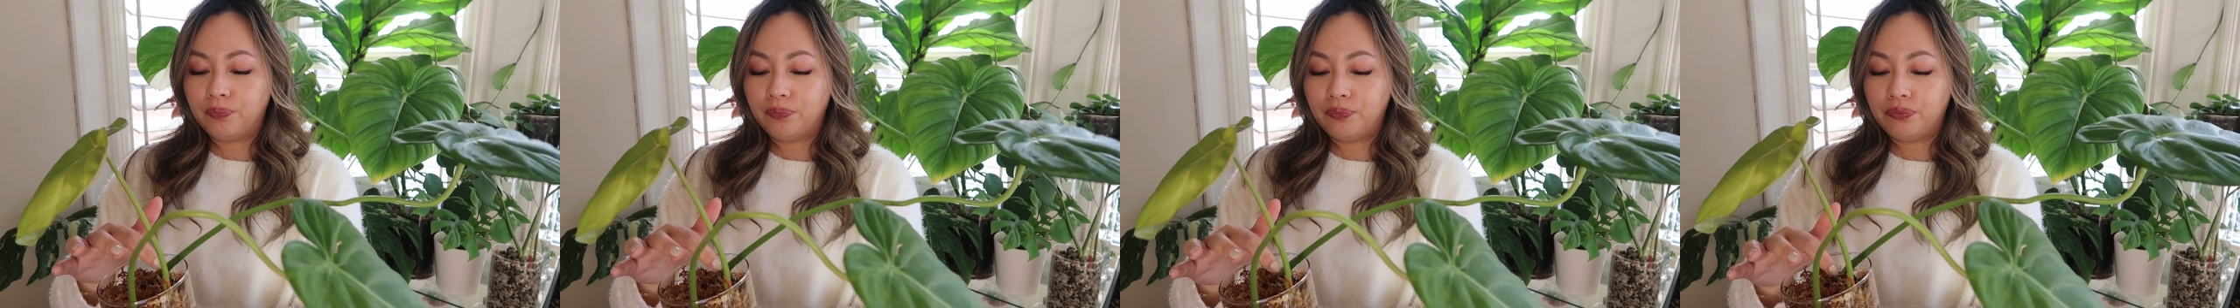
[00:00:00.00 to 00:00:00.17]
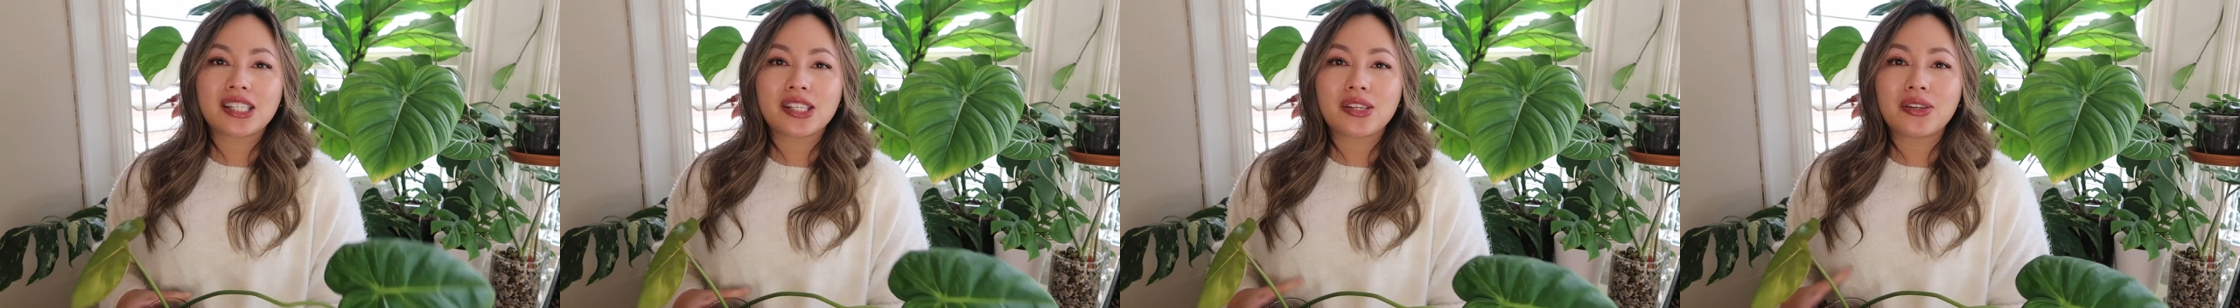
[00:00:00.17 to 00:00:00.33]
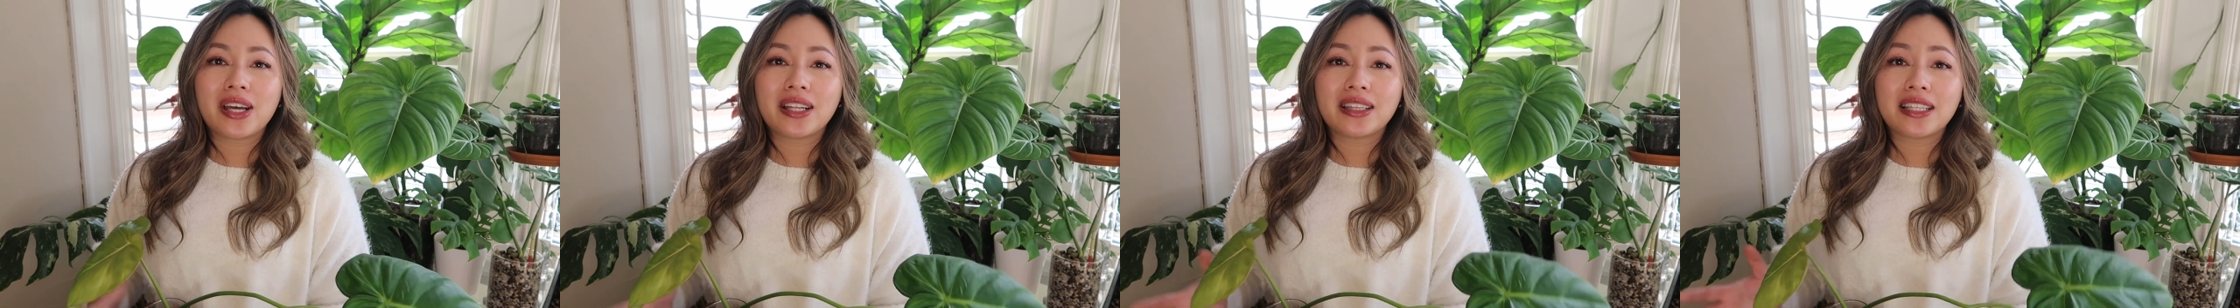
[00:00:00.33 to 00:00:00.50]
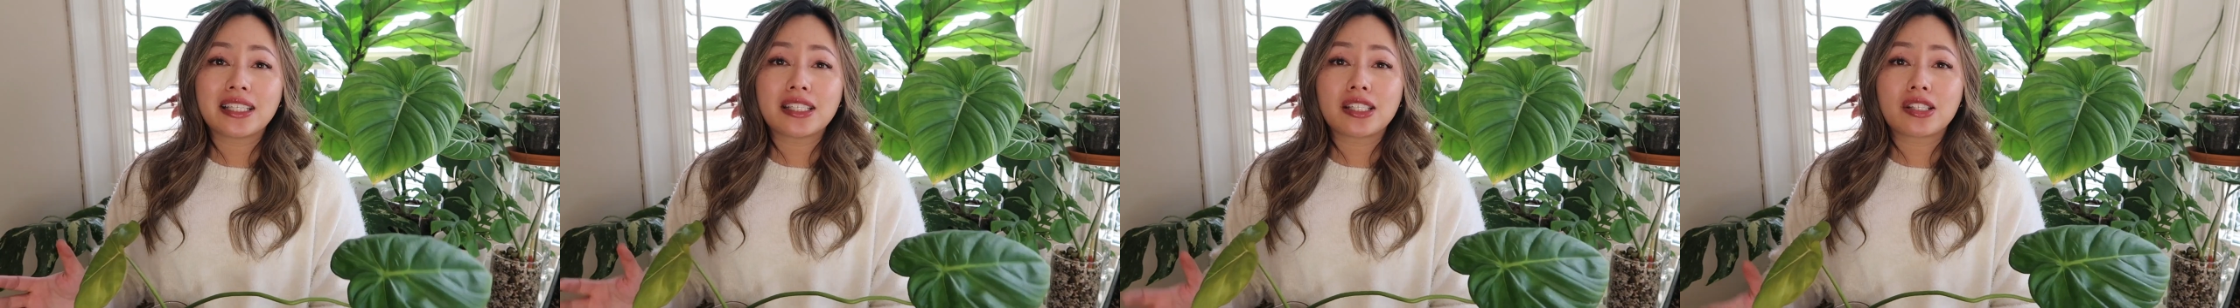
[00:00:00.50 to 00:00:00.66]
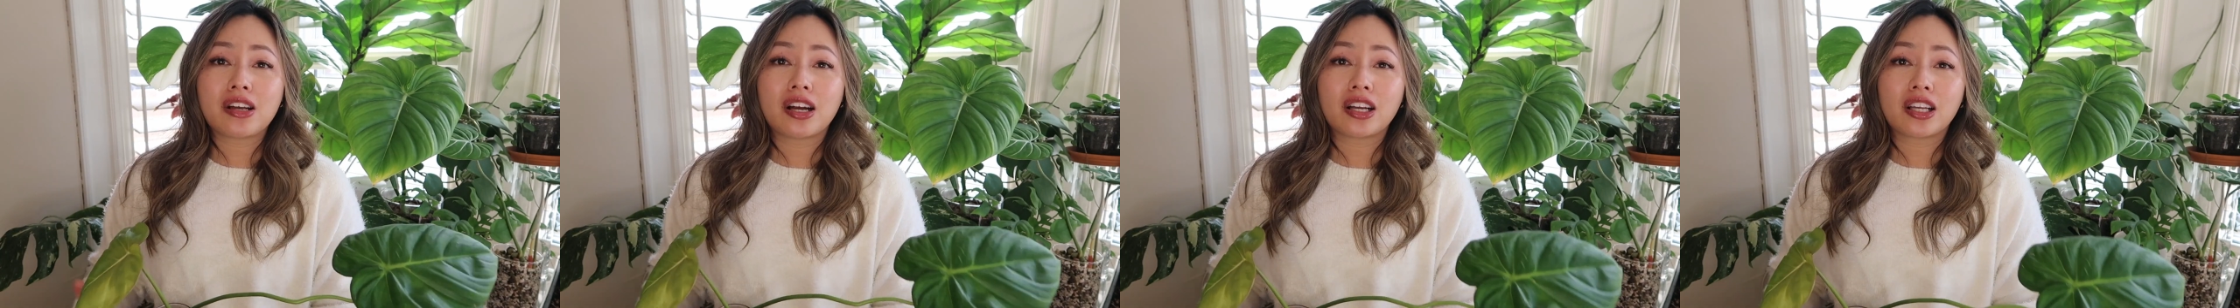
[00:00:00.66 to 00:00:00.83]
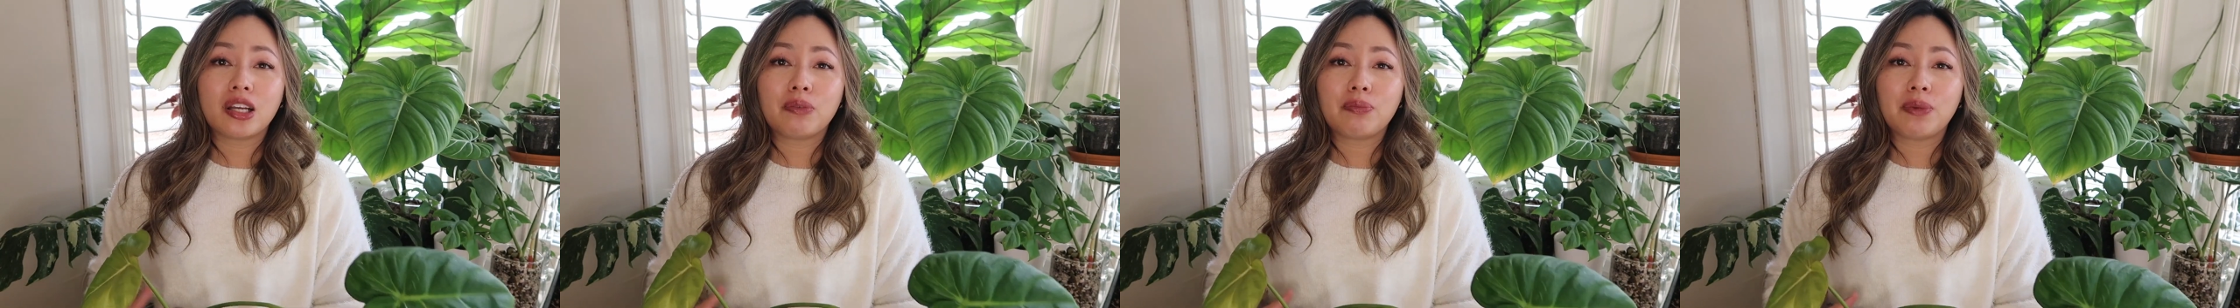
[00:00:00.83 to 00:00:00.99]
So now let's
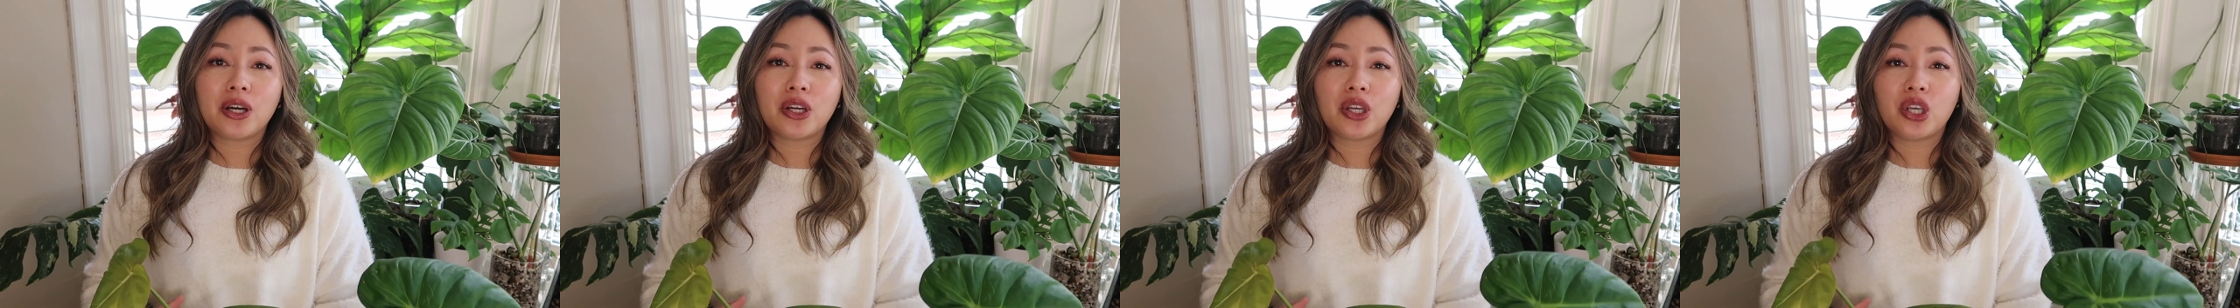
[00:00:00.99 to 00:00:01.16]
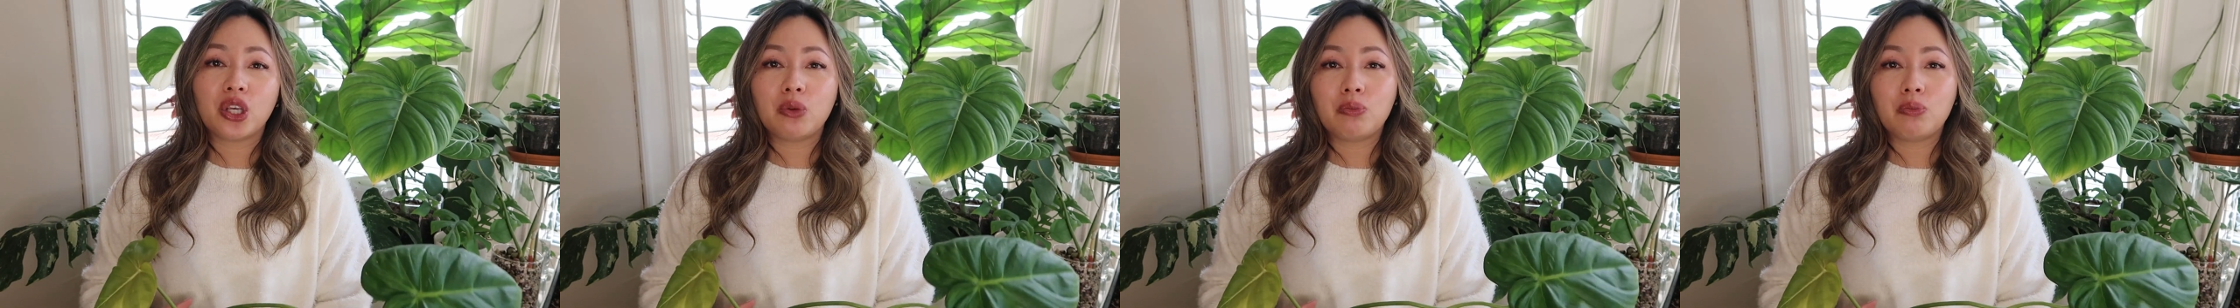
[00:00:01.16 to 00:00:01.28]
talk about